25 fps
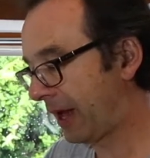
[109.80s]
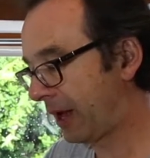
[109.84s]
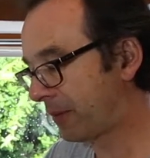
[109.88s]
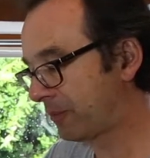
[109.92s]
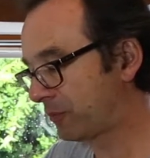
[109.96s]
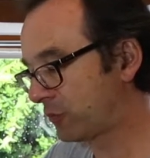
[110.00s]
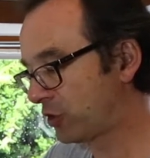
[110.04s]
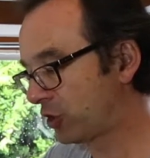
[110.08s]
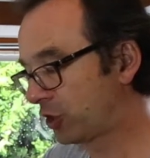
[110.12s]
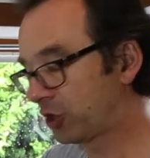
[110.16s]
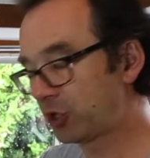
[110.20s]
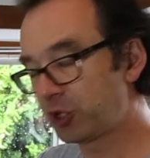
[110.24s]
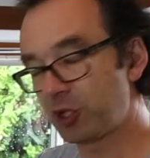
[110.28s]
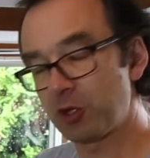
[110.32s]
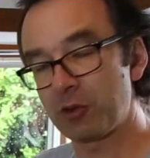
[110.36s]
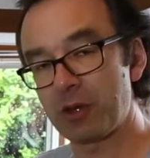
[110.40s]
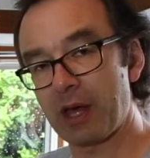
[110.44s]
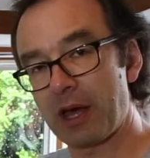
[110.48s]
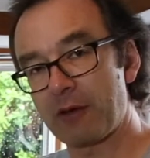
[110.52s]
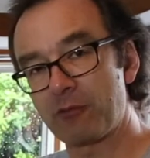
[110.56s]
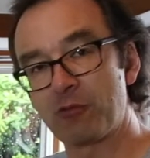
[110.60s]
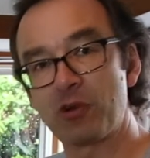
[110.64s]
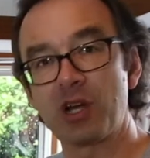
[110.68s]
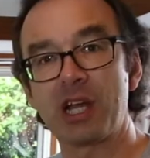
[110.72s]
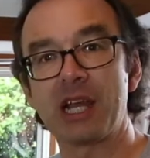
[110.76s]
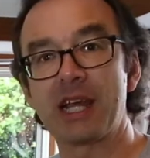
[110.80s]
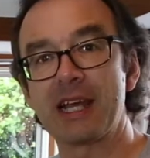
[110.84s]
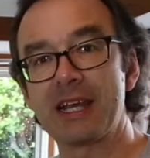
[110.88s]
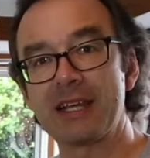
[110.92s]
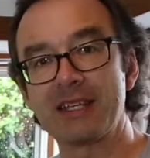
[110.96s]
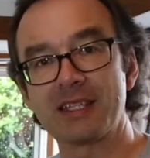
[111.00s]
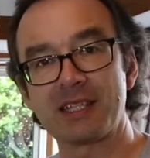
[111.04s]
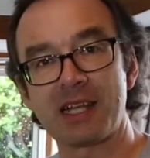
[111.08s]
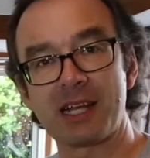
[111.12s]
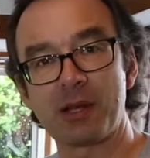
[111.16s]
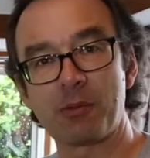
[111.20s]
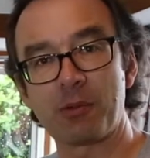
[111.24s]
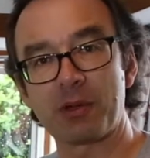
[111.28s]
you could do that really
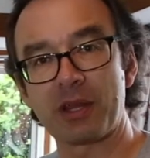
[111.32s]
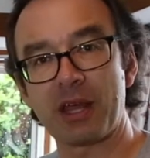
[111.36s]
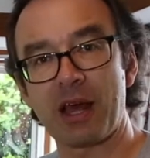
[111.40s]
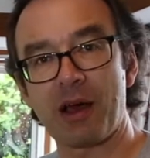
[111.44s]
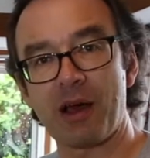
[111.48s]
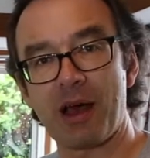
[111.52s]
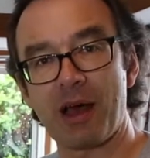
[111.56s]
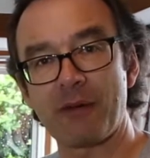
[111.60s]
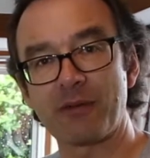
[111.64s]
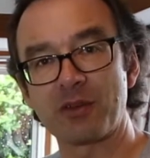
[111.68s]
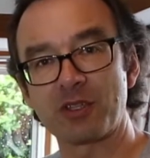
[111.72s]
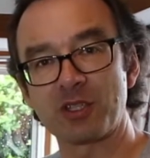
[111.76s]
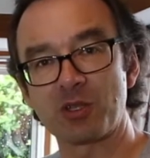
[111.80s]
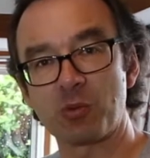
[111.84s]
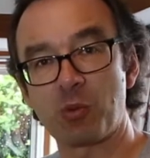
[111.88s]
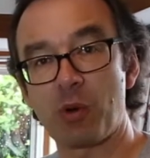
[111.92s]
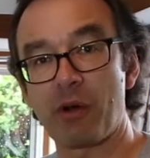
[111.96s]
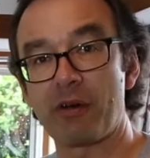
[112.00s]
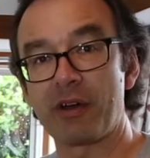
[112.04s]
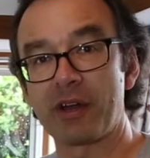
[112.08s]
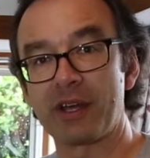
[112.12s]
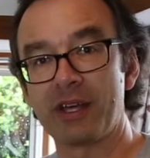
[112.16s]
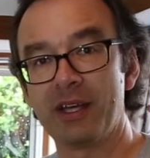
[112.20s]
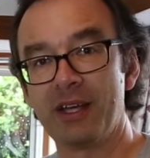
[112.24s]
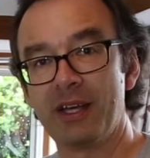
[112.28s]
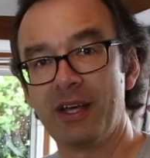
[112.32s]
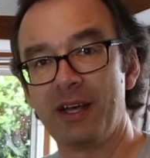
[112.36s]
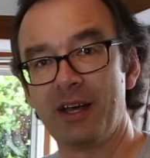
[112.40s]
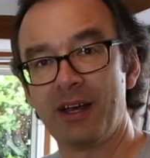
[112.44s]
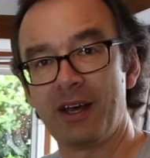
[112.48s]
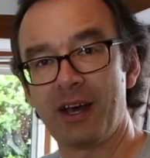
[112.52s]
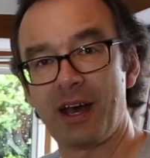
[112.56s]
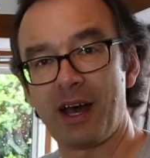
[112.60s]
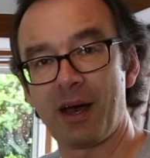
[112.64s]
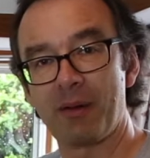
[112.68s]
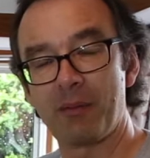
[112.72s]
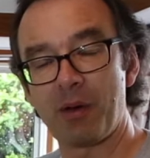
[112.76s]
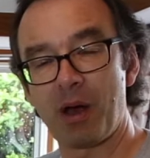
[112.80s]
easily without having to worry
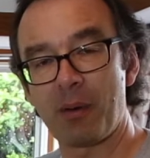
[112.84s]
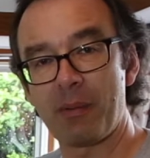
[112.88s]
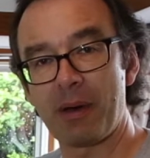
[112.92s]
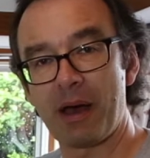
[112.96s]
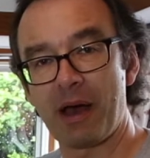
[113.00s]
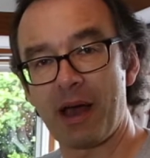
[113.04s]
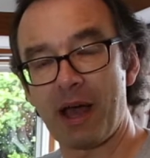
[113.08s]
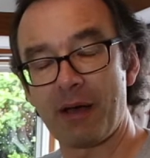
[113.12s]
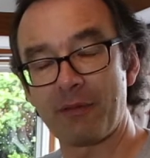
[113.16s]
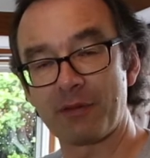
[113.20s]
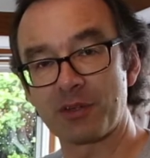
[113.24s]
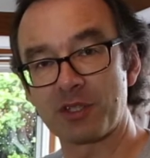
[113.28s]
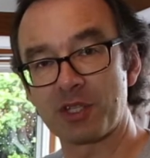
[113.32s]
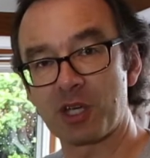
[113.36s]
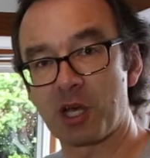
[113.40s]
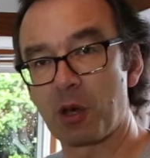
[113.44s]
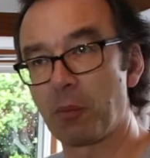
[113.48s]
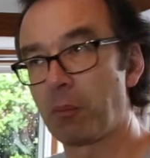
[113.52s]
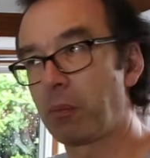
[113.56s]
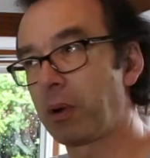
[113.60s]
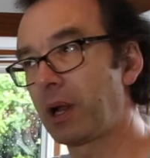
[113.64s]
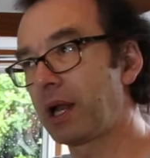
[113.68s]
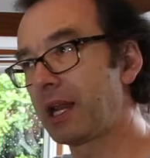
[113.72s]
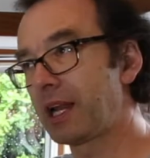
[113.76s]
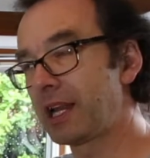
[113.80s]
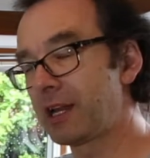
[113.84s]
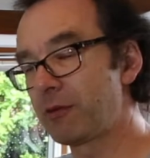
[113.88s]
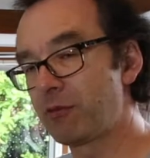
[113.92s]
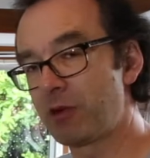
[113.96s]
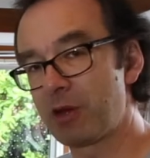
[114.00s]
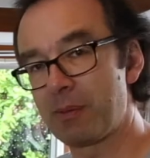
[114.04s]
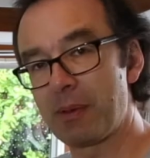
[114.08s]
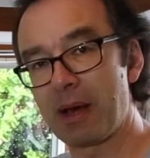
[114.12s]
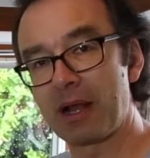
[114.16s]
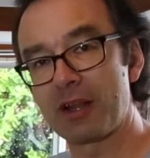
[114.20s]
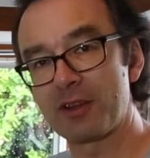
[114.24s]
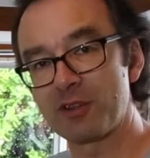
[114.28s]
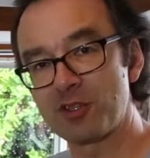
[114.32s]
about having to completely
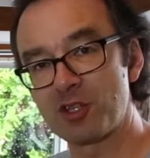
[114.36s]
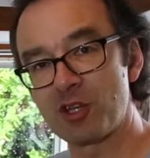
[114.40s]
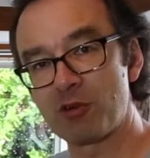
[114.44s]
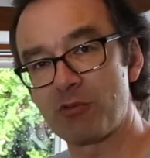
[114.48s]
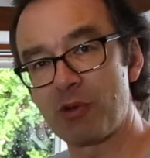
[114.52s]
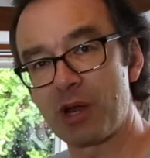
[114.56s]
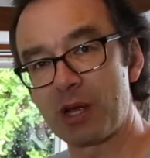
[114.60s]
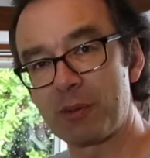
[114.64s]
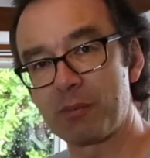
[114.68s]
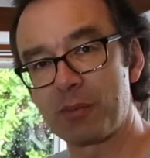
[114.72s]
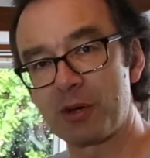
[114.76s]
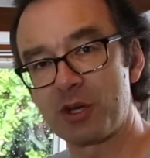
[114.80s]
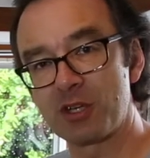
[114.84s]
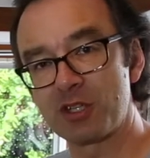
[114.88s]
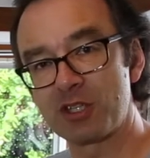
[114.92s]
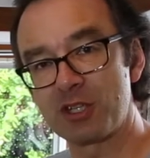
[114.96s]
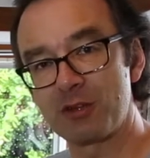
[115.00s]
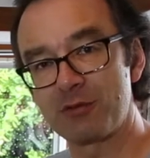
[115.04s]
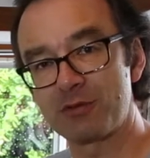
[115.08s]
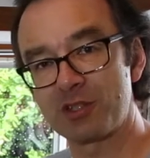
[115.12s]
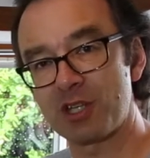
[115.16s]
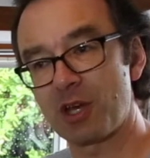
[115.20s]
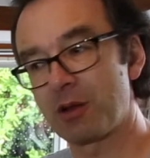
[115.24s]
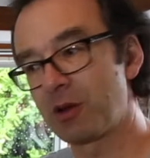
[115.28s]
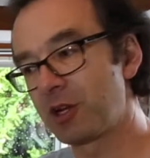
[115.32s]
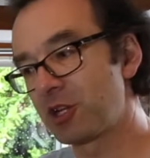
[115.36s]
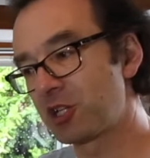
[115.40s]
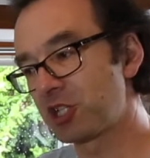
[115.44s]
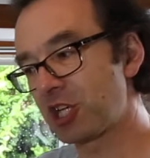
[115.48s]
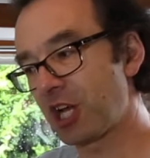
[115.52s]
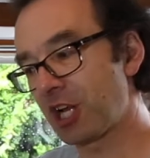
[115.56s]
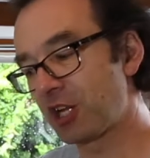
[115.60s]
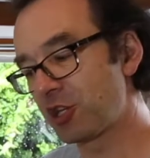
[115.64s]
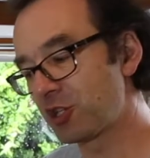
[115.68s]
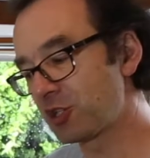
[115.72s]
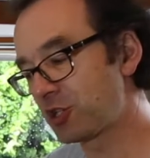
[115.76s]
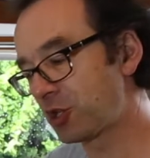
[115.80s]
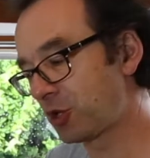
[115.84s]
rebalance your rig because you've totally
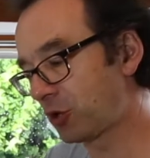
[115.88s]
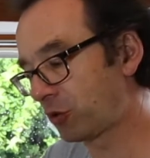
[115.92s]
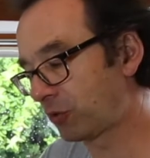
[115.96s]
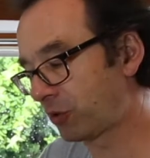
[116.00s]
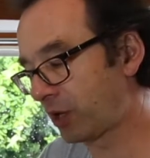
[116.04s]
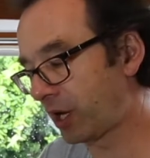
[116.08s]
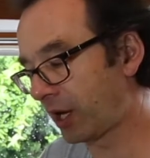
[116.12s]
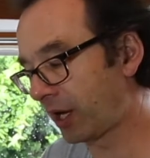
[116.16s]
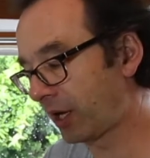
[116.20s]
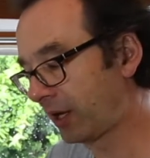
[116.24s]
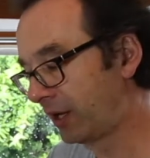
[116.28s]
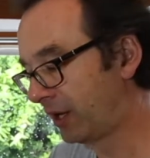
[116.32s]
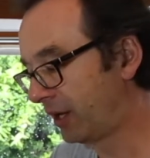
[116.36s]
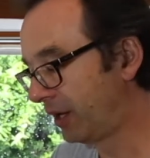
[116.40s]
changed your